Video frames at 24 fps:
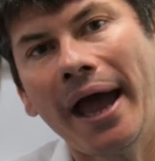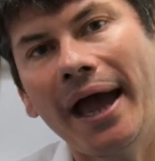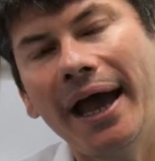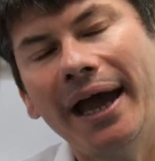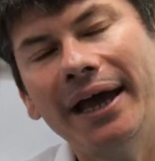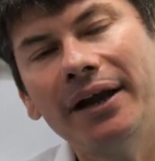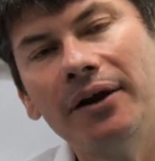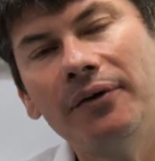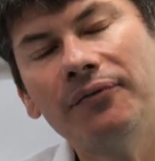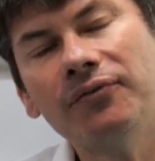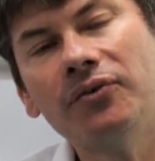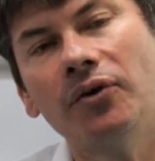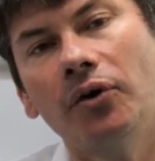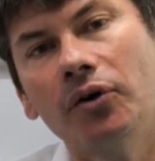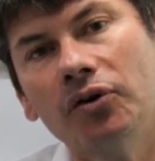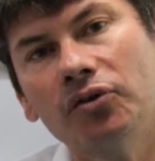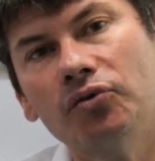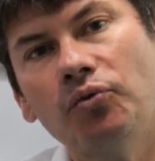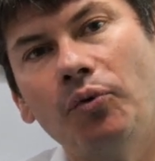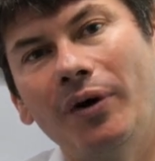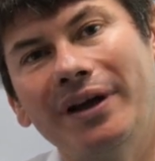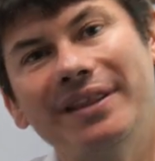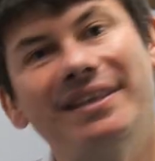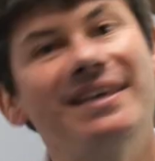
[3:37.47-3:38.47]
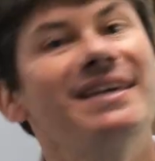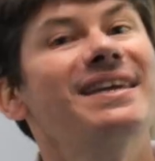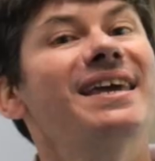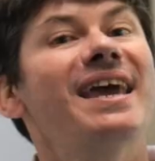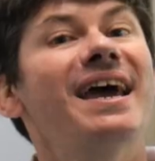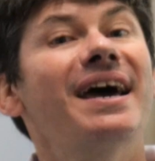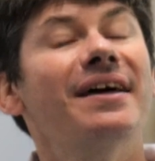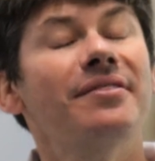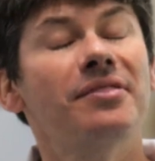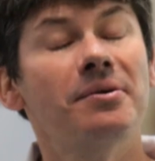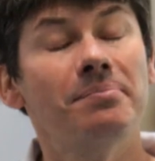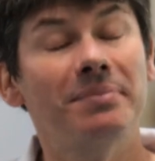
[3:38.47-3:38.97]
And of course, wetting
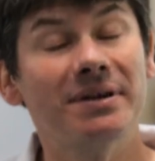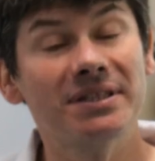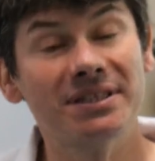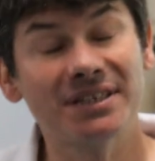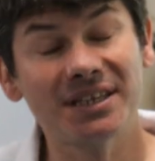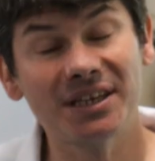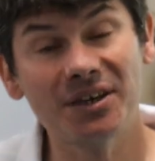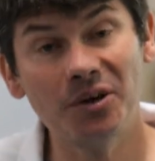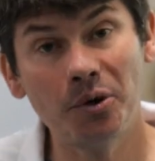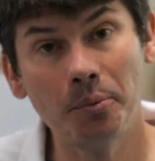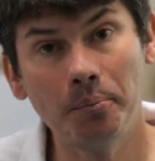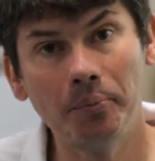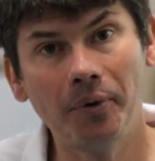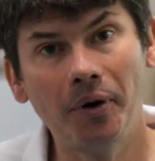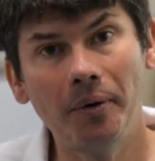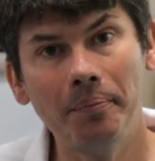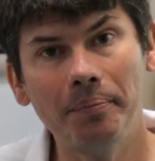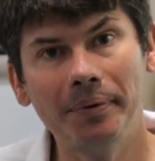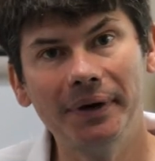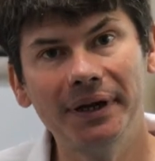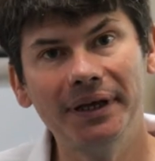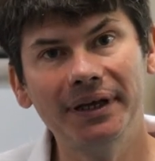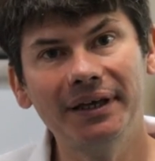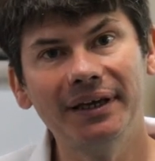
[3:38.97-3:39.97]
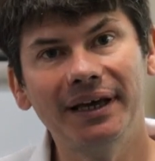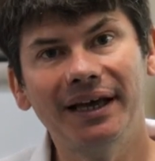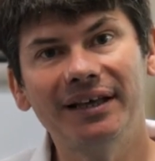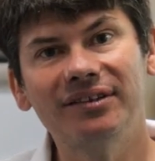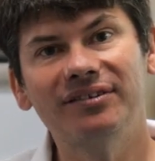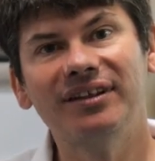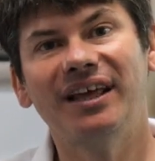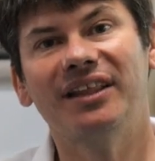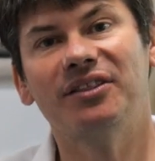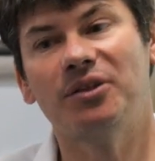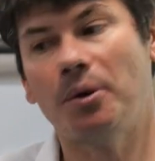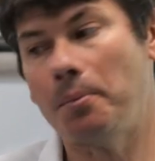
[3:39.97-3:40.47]
out the material properly,
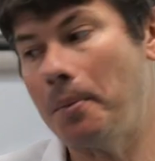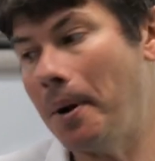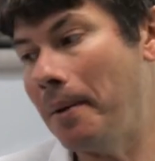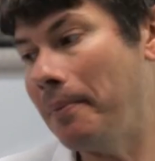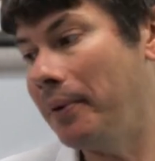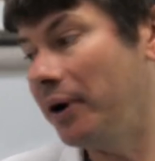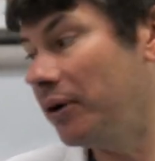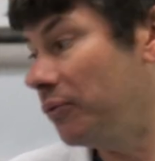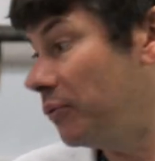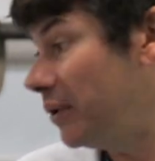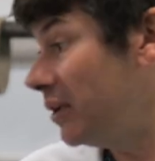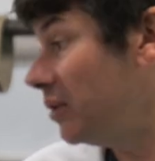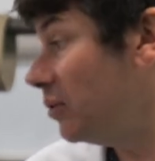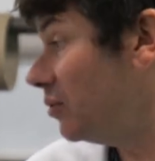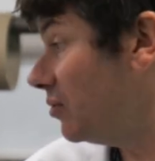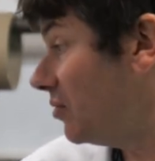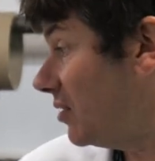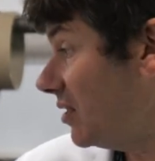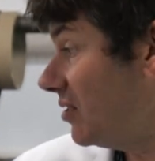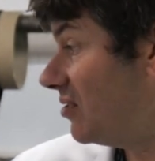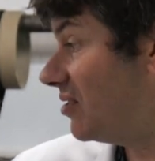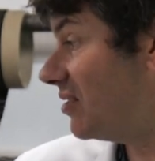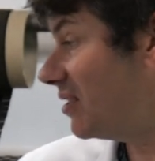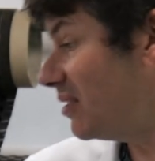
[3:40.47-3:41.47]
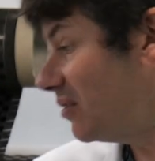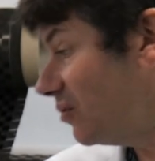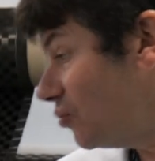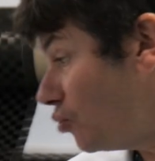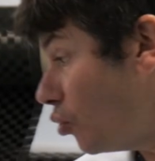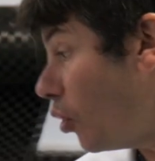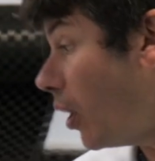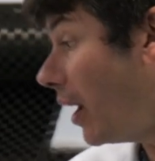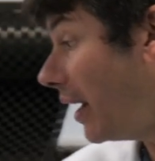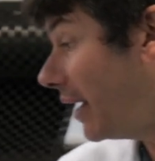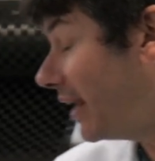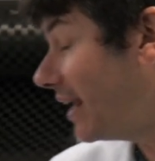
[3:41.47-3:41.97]
as at the moment we use this
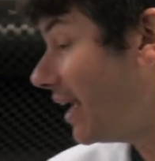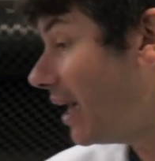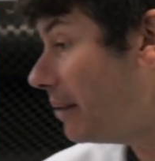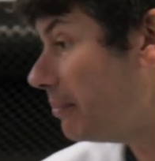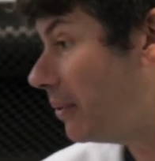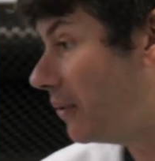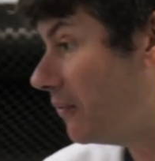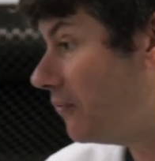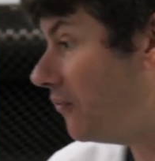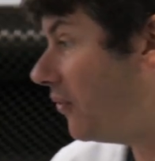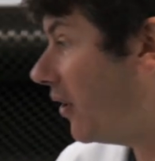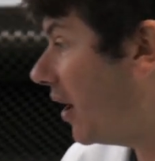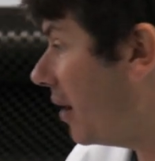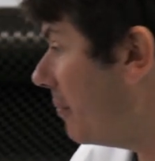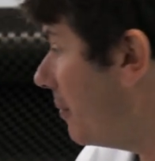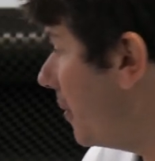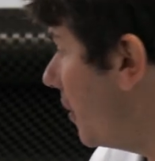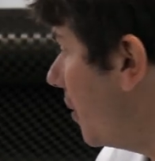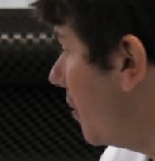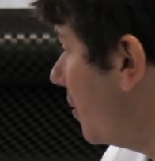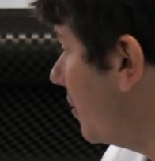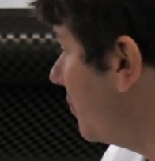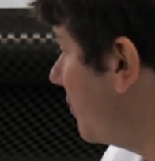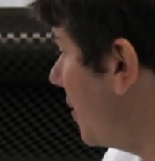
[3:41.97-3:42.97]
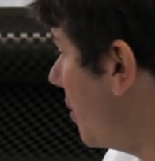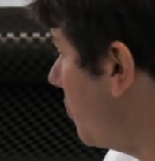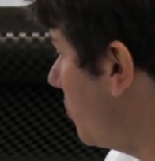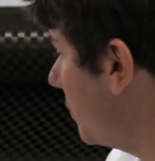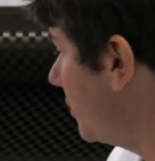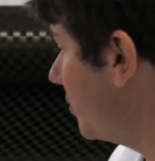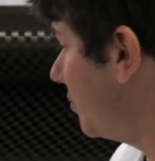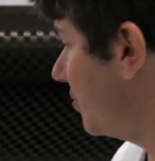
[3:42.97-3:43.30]
dry carbon fiber that we